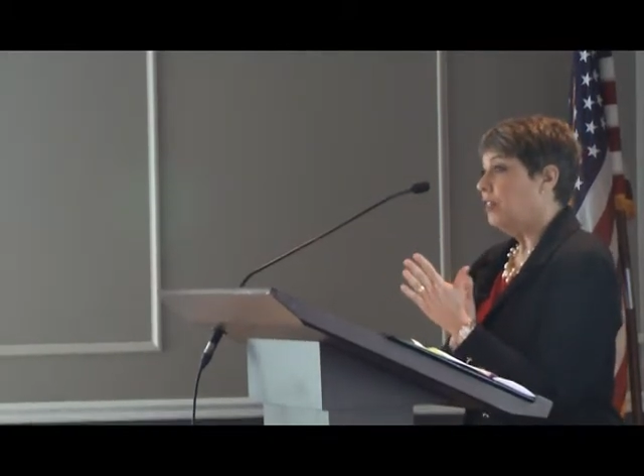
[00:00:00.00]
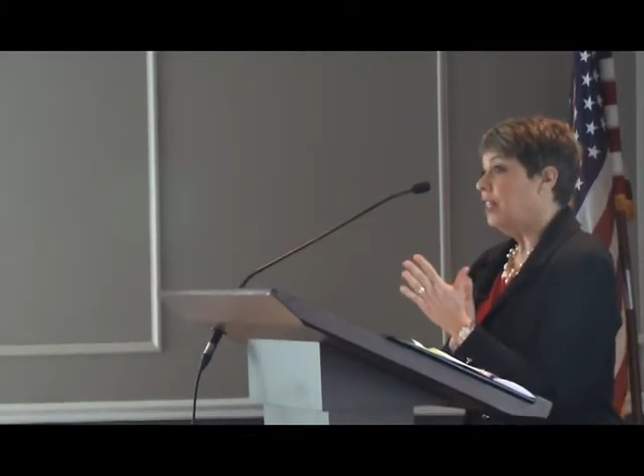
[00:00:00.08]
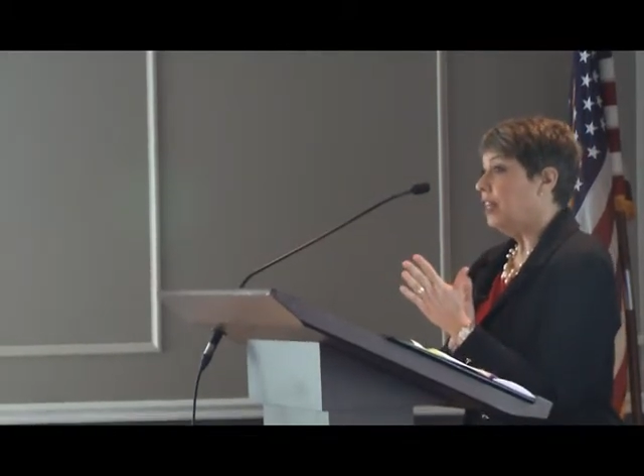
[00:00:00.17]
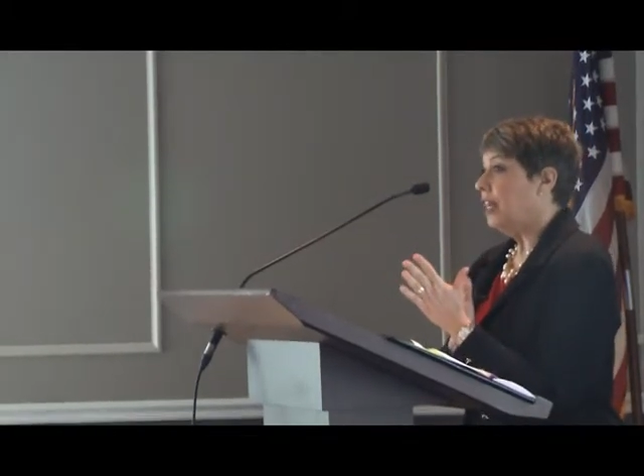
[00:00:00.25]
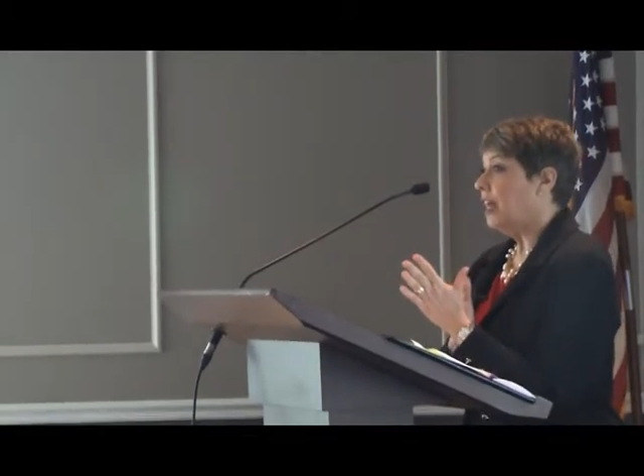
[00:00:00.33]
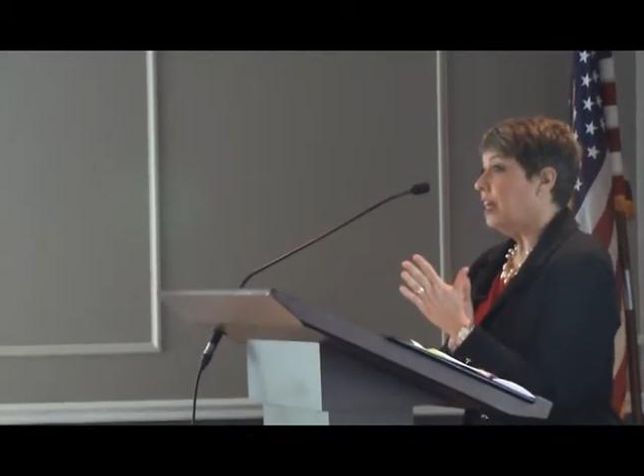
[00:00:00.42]

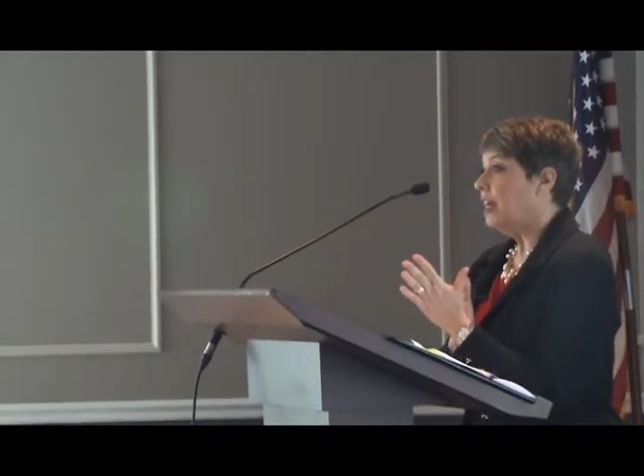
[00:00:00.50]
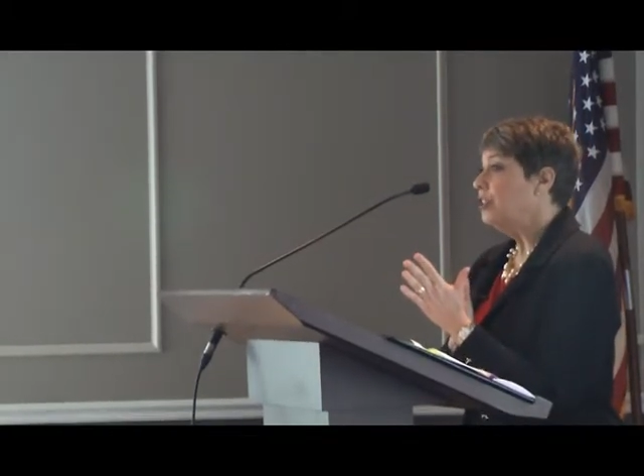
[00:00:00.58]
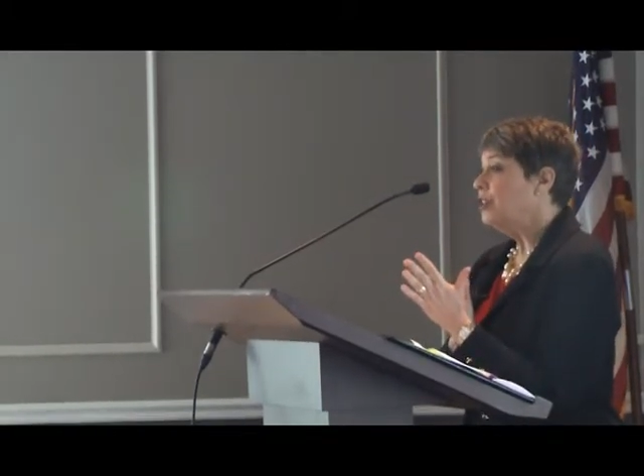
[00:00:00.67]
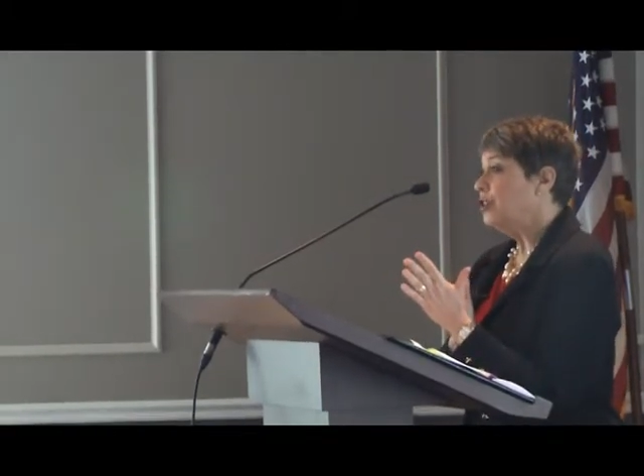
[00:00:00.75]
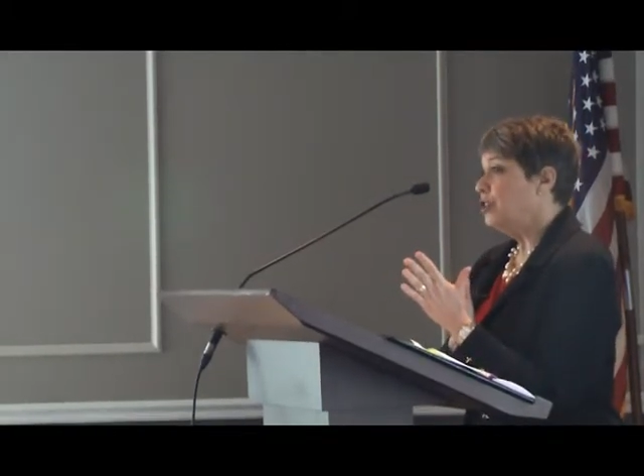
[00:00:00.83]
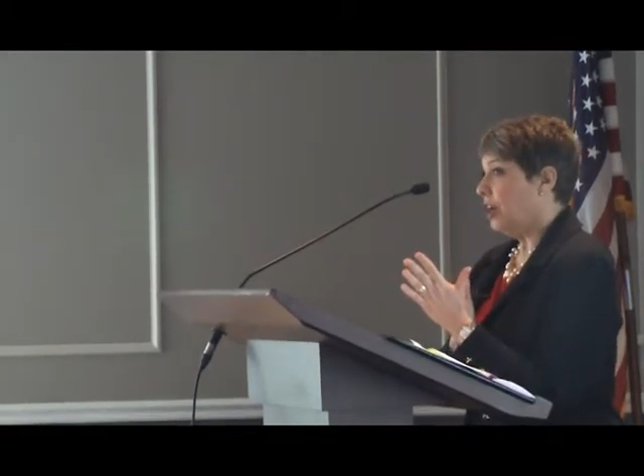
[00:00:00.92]
the
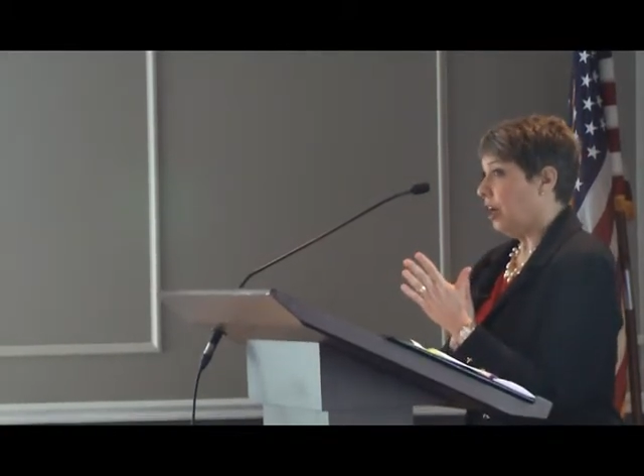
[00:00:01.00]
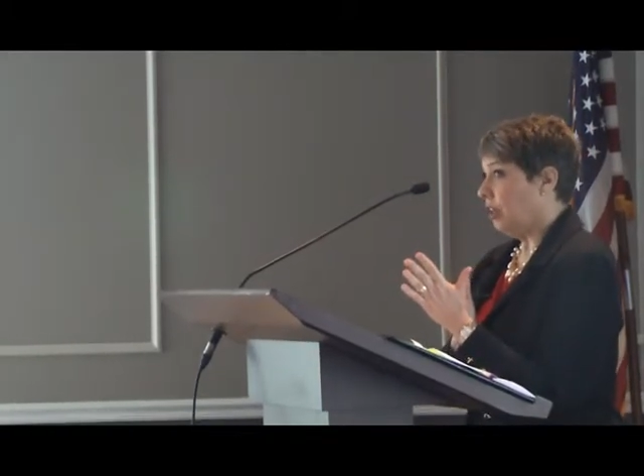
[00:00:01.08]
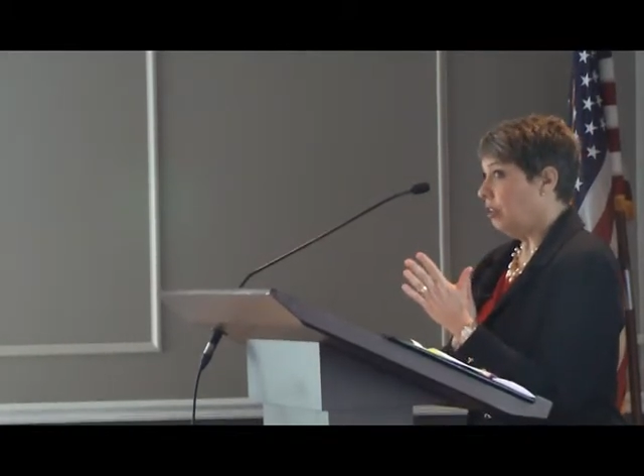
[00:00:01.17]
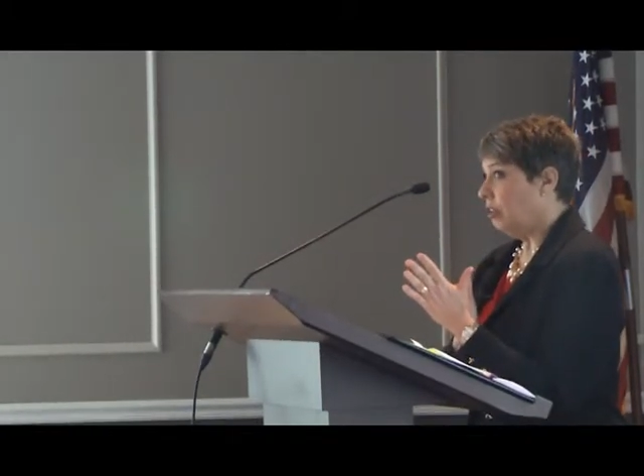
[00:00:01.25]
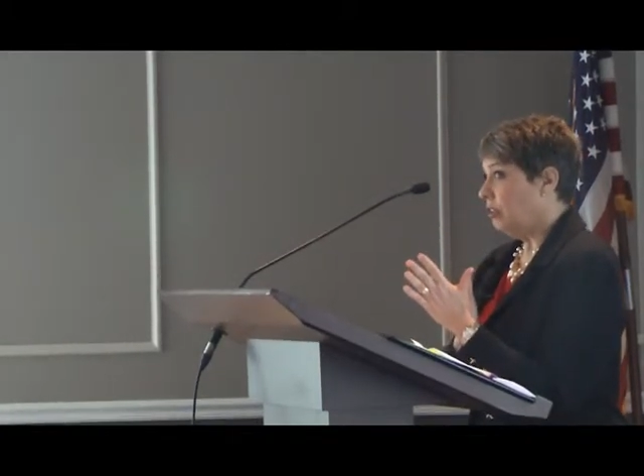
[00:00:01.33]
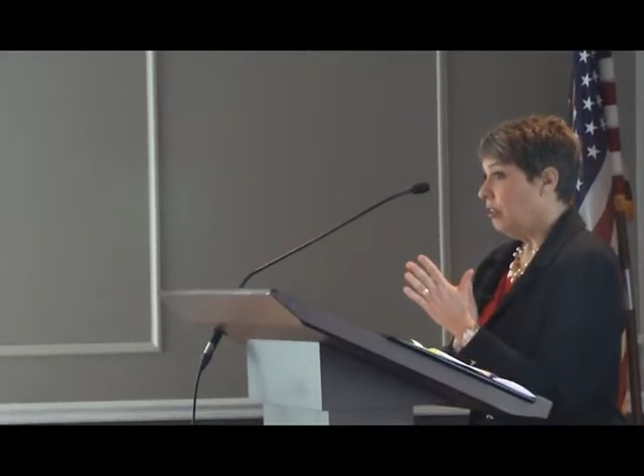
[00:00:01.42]
end
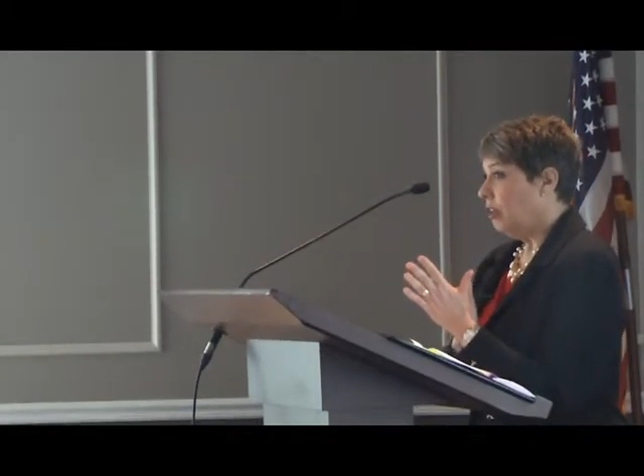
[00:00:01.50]
shell